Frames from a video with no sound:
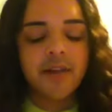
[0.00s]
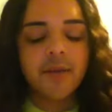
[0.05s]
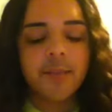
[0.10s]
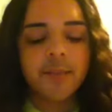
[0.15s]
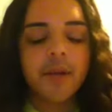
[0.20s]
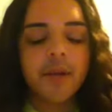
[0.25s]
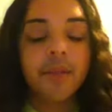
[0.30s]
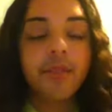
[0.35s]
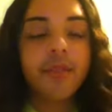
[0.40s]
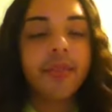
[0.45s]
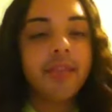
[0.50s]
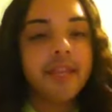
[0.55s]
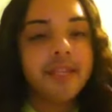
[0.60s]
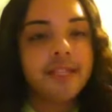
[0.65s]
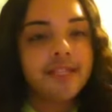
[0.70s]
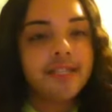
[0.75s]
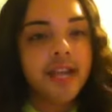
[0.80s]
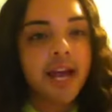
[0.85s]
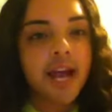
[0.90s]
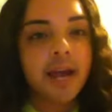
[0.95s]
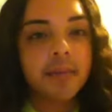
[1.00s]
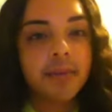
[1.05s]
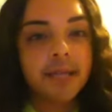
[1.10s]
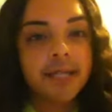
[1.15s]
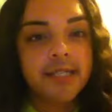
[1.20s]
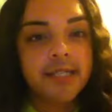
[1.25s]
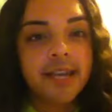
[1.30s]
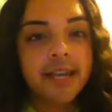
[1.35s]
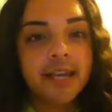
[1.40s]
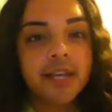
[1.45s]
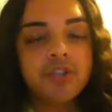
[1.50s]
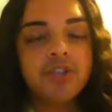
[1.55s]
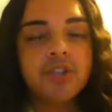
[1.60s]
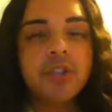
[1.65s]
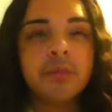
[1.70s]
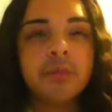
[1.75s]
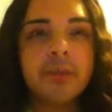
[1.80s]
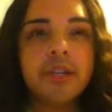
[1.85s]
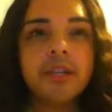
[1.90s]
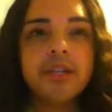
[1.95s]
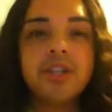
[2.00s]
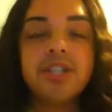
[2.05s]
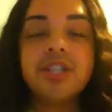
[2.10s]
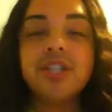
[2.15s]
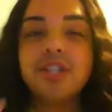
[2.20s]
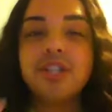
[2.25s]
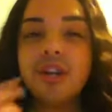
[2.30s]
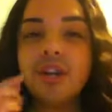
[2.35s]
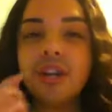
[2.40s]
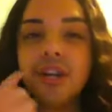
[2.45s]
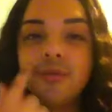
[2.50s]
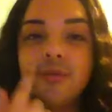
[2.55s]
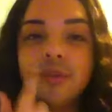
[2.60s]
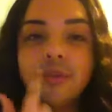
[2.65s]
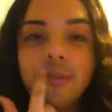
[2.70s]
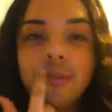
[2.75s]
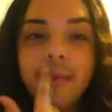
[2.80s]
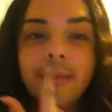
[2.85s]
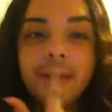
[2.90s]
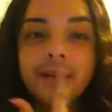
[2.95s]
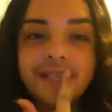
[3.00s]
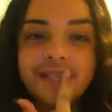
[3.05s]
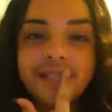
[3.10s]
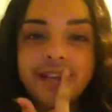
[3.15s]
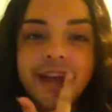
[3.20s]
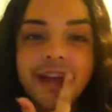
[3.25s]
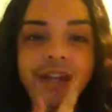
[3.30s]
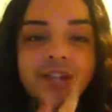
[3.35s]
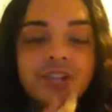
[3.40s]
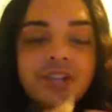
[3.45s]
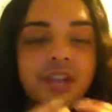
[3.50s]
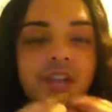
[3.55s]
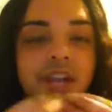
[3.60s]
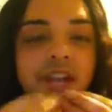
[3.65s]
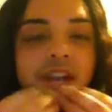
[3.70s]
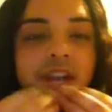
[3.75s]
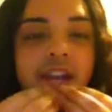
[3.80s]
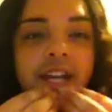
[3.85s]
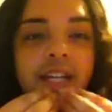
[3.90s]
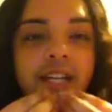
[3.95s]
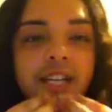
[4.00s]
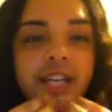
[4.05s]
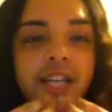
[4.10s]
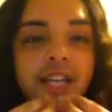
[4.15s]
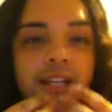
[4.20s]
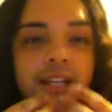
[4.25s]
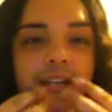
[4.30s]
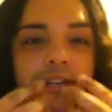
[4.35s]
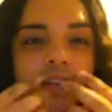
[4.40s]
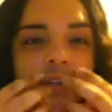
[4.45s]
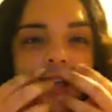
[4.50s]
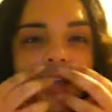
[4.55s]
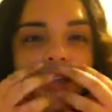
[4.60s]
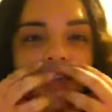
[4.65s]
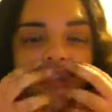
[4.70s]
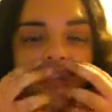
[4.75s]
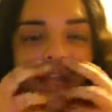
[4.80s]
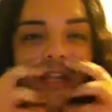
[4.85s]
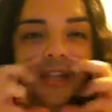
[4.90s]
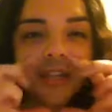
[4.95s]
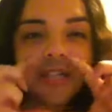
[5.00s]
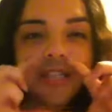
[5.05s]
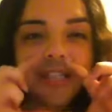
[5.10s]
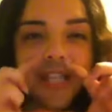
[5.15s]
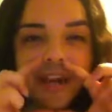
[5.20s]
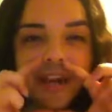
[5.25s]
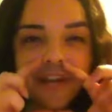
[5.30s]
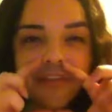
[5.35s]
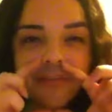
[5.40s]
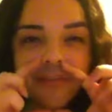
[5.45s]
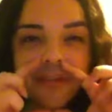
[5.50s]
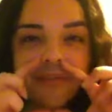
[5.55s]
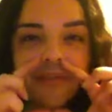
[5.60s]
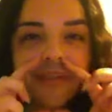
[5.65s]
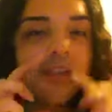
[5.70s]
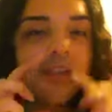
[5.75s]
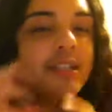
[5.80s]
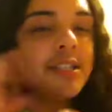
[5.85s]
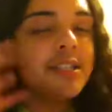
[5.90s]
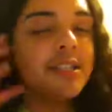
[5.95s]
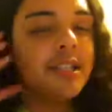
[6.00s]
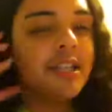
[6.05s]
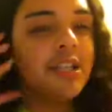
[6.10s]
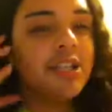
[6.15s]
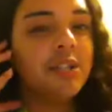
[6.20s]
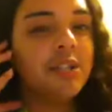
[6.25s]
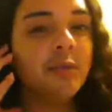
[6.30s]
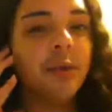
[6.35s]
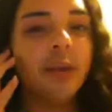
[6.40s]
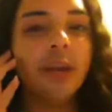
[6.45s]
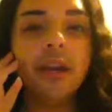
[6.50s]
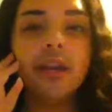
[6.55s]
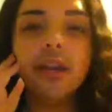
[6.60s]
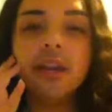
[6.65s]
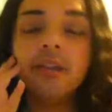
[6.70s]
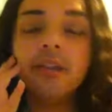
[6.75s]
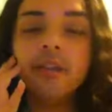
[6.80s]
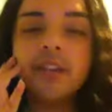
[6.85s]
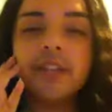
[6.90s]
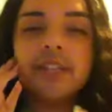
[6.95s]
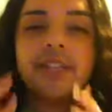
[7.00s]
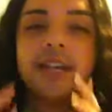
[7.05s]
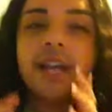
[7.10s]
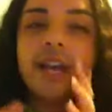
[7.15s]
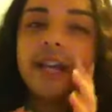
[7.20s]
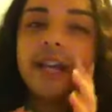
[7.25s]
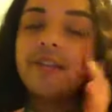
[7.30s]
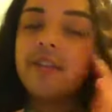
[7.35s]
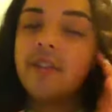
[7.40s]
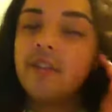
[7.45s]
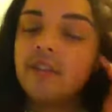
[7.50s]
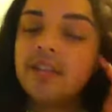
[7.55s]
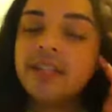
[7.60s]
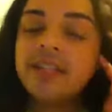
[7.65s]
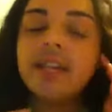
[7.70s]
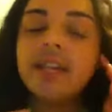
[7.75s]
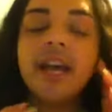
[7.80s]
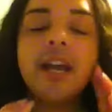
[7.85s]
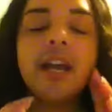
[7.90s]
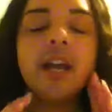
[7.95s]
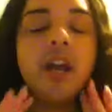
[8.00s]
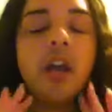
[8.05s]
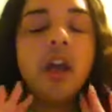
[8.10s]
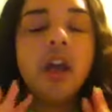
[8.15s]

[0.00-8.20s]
But this time, my second treatment, she started with my mustache and then kind of like the center of my face. And then she went on this side and then this side.